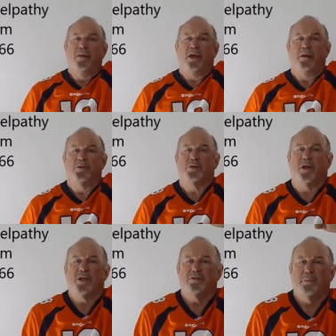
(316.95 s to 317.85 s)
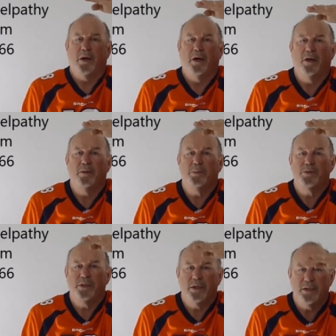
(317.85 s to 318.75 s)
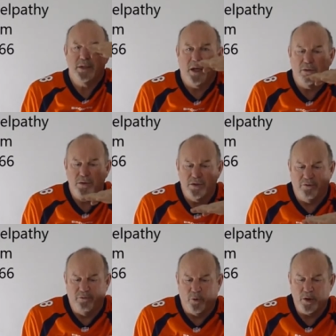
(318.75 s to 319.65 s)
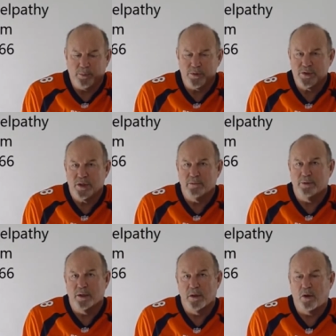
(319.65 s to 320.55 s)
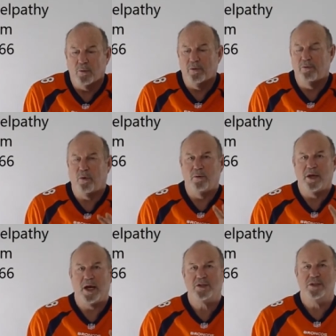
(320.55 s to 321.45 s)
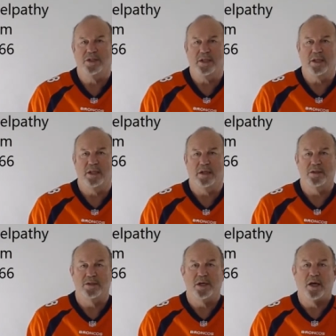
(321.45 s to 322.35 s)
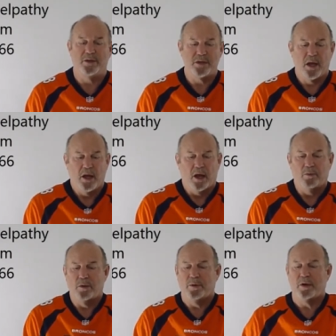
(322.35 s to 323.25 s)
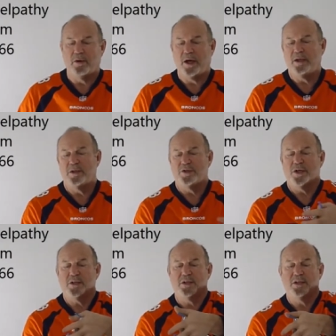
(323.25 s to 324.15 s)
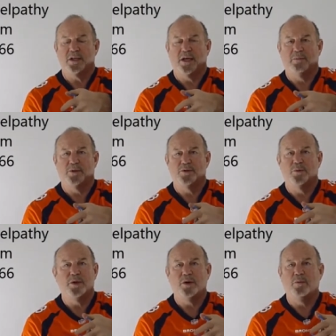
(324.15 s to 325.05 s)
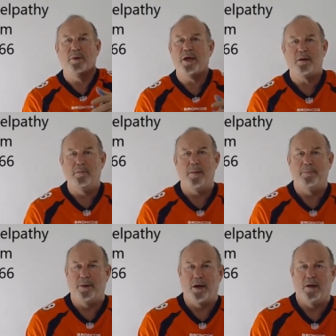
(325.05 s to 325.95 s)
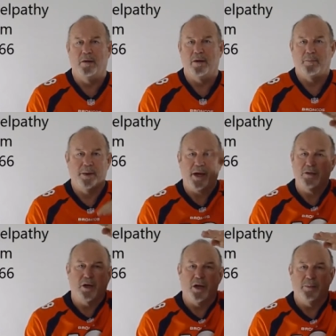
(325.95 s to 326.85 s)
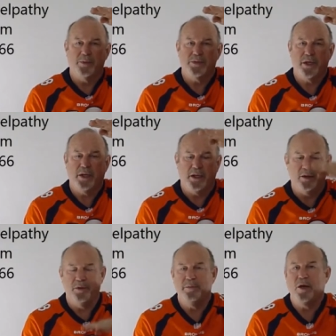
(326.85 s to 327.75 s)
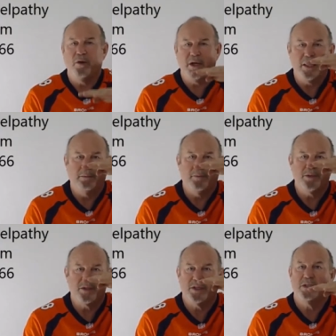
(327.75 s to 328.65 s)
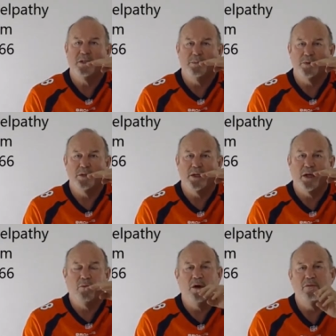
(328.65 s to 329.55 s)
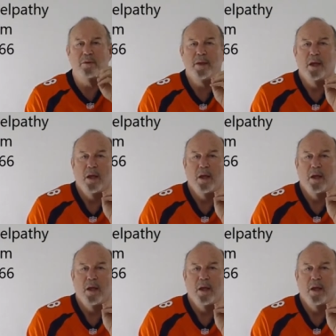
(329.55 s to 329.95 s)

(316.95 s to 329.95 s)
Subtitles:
the animal's lost from 100% down to 40% or below before we actually see clinical signs. And when we go ahead and adjust these animals, we don't make them back to 100% again. We may only get them up to 60%. However,